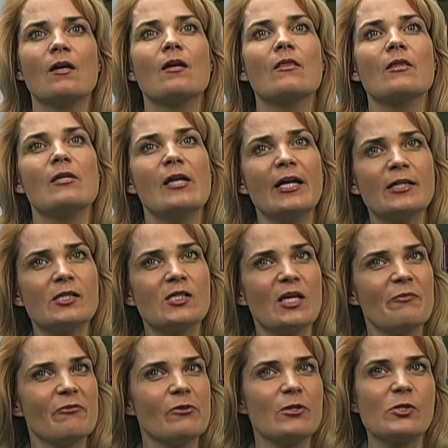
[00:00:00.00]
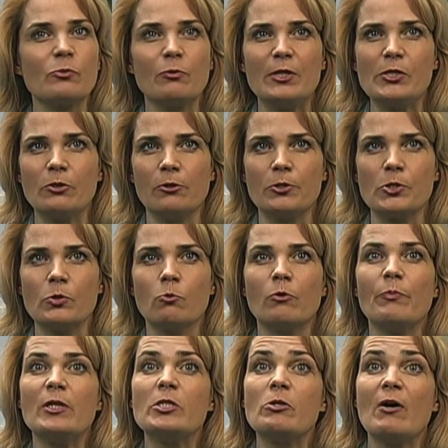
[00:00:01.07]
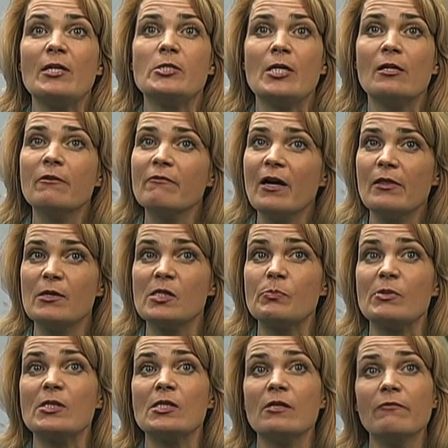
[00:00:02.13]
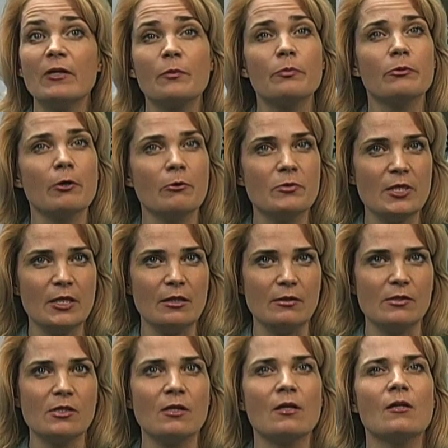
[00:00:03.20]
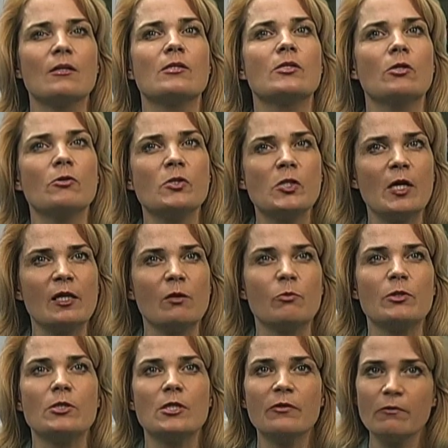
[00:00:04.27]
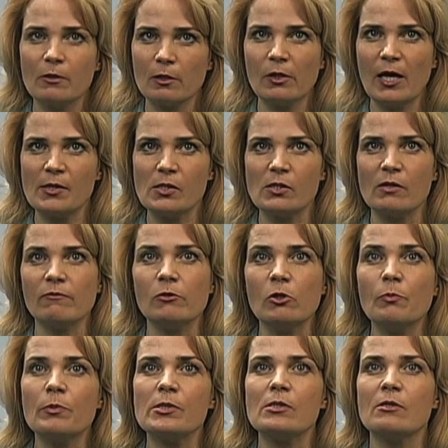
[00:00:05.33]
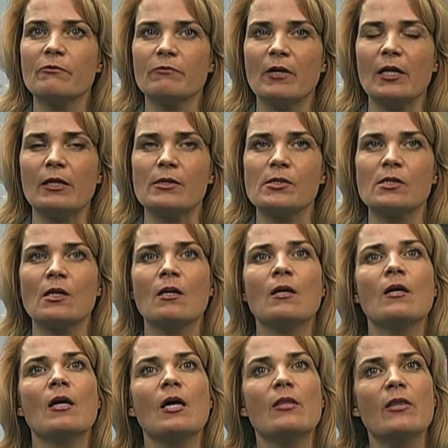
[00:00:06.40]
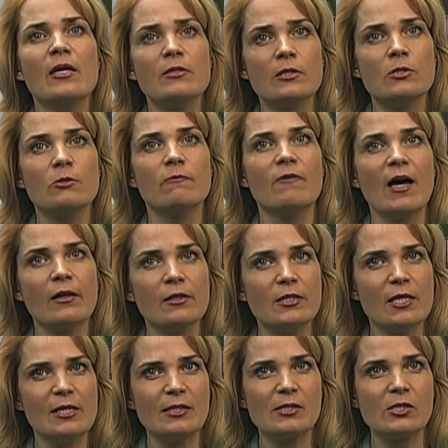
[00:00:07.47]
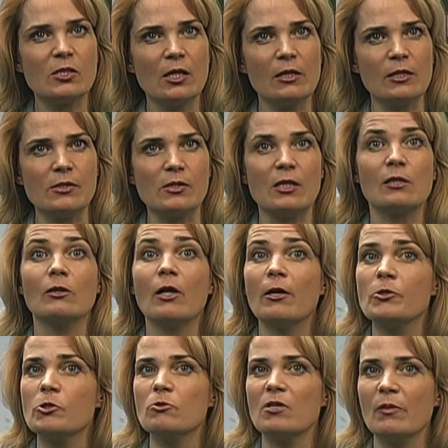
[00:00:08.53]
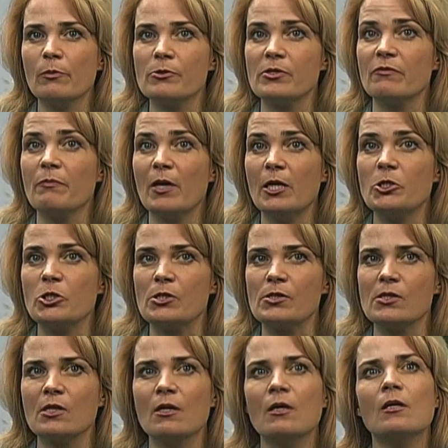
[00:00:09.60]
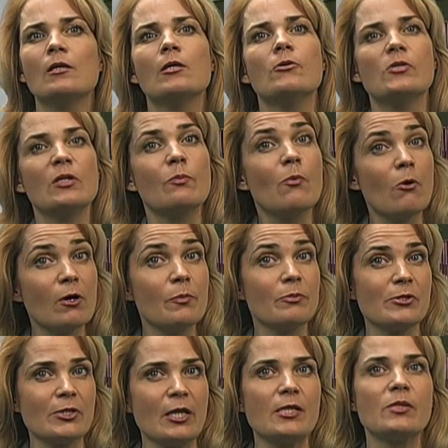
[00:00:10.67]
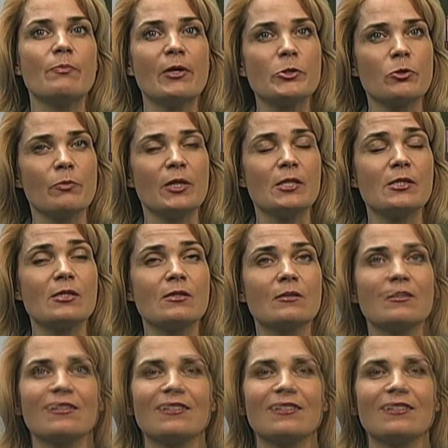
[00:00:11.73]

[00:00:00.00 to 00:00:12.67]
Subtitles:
The next step for this research would be to identify the specific proteins associated with different classes of lupus nephritis, and then to do validating studies in larger numbers of patients using more precise measurements.